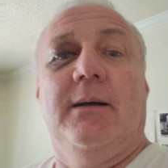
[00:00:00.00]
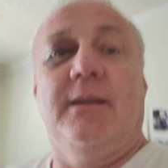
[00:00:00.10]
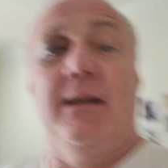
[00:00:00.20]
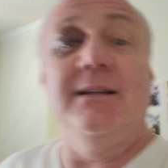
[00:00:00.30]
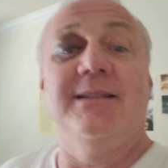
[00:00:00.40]

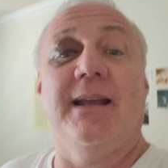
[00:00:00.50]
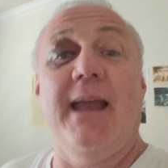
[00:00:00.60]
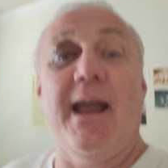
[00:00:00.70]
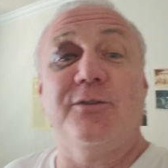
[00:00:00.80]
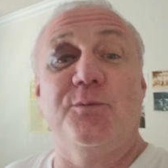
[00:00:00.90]
things they
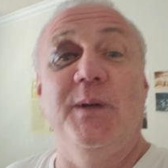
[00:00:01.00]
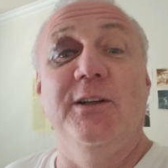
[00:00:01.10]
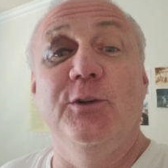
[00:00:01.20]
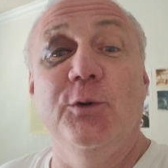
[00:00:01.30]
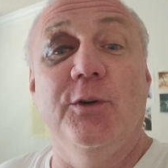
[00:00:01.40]
asked me
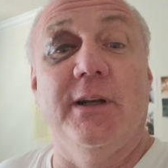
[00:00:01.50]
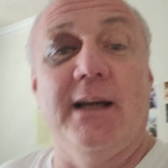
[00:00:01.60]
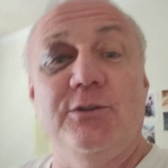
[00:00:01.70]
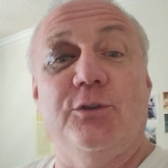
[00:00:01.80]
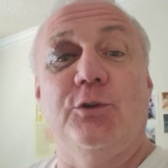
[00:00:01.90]
to do that
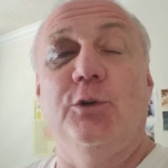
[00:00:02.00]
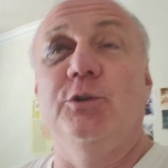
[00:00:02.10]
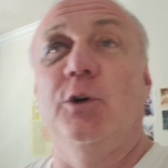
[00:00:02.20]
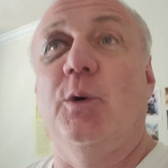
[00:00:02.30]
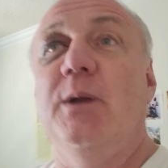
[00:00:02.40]
I just couldn't
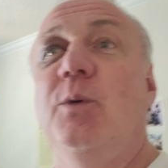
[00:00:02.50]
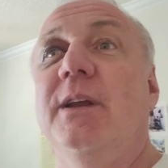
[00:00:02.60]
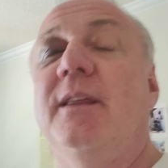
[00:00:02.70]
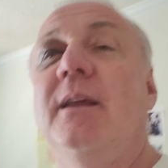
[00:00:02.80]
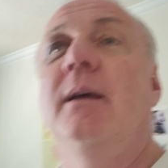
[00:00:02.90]
agree
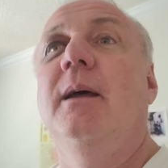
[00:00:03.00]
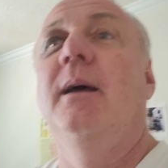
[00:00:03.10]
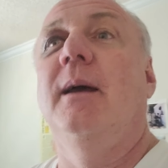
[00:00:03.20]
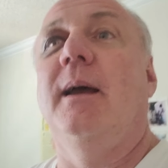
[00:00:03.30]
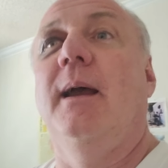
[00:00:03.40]
with,
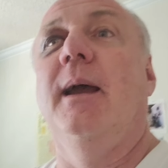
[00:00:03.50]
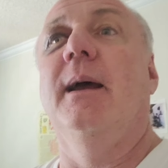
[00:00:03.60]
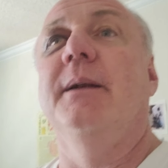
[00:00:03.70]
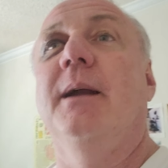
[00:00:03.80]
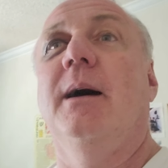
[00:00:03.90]

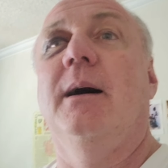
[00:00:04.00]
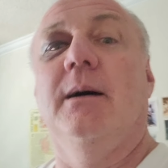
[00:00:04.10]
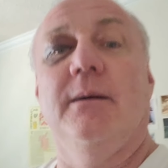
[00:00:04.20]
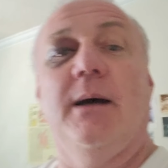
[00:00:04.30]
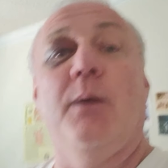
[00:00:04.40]
and
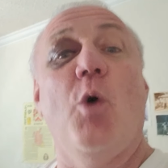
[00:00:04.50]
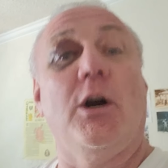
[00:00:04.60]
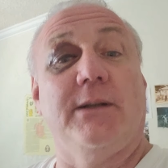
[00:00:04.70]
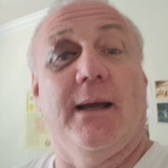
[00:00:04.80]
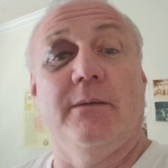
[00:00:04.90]
I
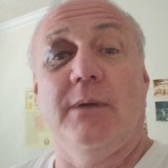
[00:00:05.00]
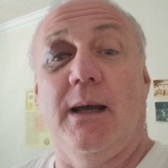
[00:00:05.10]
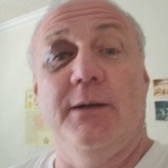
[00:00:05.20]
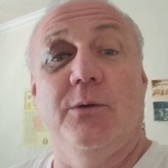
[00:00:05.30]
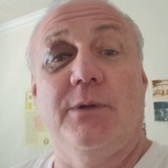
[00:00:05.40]
walked out.
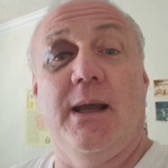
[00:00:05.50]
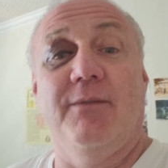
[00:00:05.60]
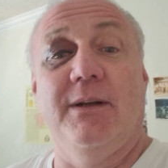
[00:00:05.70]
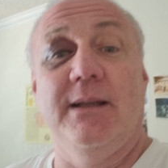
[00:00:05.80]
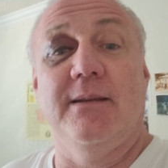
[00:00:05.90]
I don't
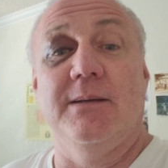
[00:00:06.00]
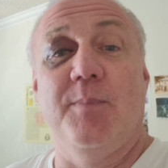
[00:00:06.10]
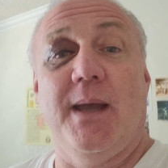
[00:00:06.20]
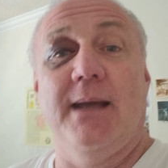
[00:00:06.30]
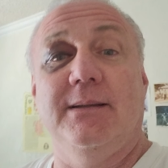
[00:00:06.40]
have anything
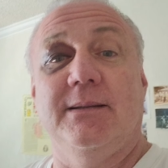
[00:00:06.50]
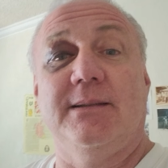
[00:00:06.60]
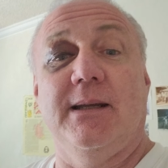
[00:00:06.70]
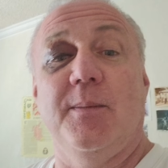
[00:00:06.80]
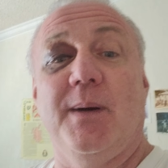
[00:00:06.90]
bad to
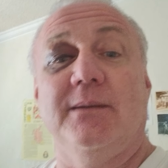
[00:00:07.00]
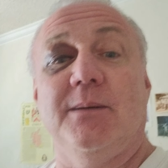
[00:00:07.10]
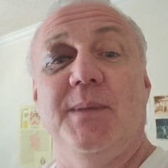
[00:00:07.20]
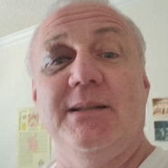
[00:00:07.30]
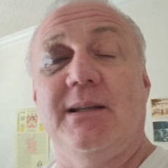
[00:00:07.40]
say about the
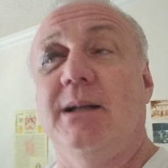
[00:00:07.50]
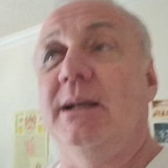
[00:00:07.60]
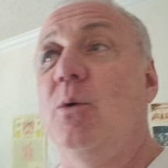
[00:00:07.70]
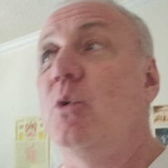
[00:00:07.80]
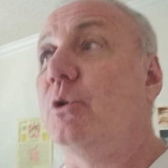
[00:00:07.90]

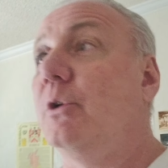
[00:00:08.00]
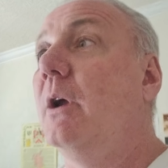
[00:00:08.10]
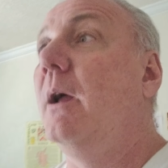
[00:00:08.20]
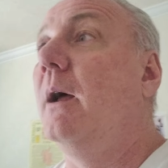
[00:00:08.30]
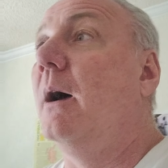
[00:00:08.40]
Masonic order.
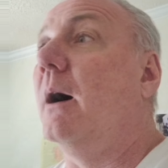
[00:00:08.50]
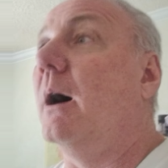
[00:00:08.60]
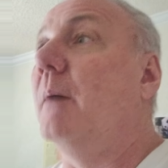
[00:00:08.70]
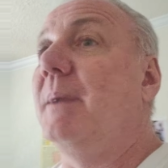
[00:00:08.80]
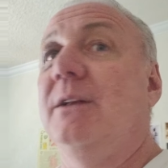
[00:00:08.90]

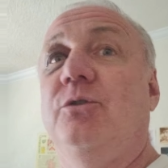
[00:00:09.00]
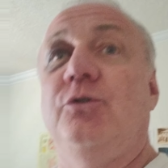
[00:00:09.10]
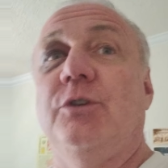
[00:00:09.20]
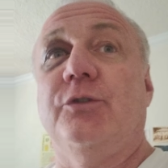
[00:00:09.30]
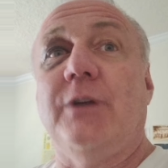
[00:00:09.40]
Um, it's
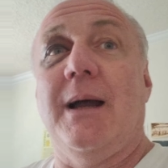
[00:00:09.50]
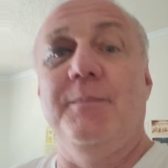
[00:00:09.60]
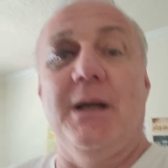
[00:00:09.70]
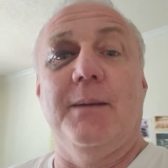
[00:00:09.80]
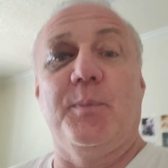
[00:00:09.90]
just I'm
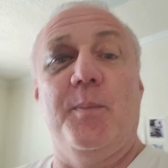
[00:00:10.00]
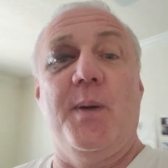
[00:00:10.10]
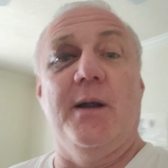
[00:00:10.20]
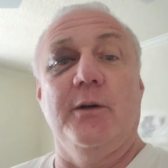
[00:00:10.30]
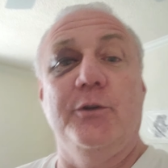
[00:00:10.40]
not
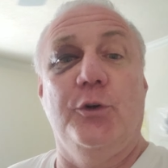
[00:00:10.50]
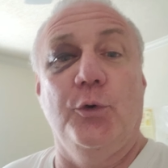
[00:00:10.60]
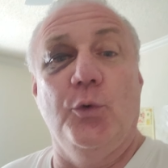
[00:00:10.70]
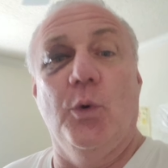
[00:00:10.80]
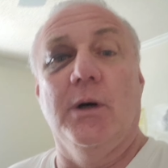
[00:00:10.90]
prepared
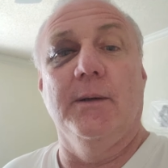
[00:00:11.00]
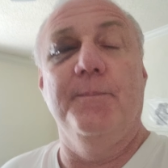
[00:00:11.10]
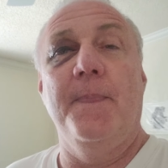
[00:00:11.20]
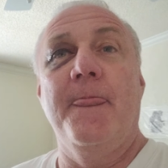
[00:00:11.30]
to